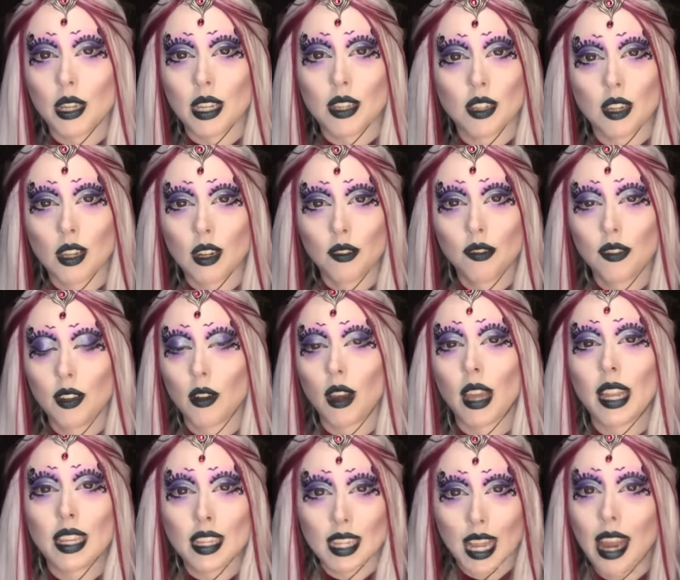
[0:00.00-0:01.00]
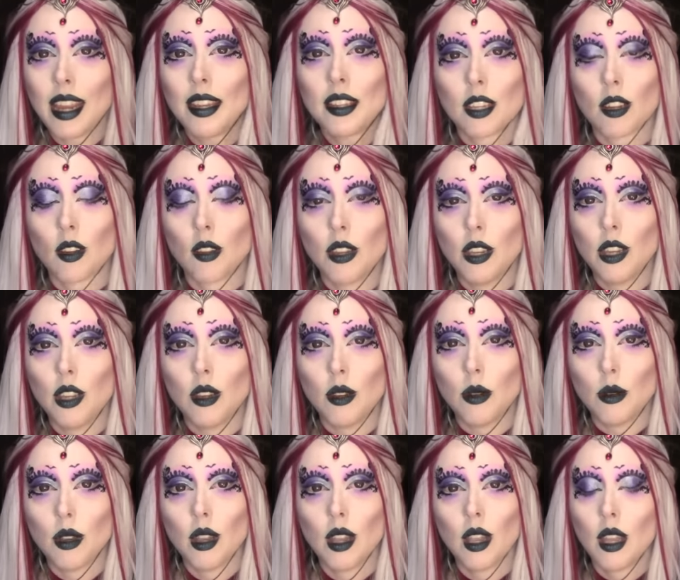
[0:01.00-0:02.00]
is going to feel like is hating on
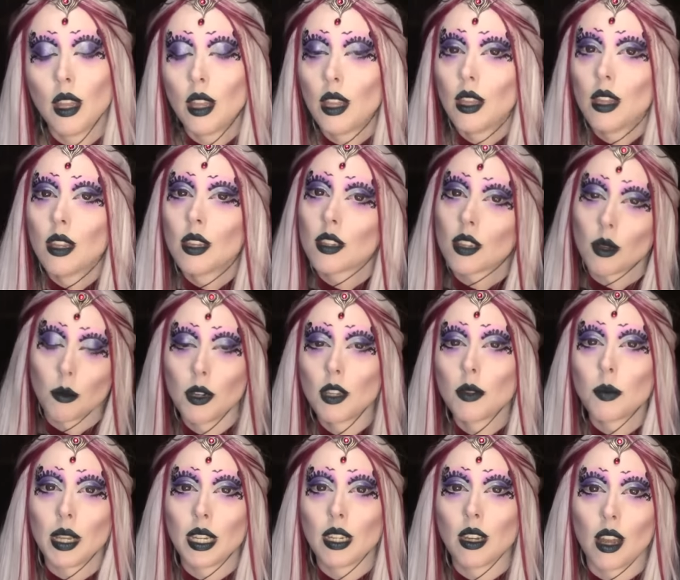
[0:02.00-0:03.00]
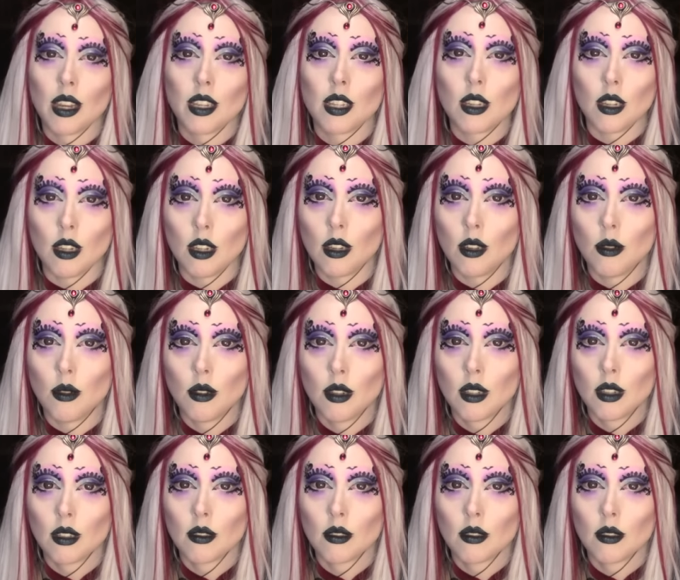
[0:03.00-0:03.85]
you, someone who's being nice to you,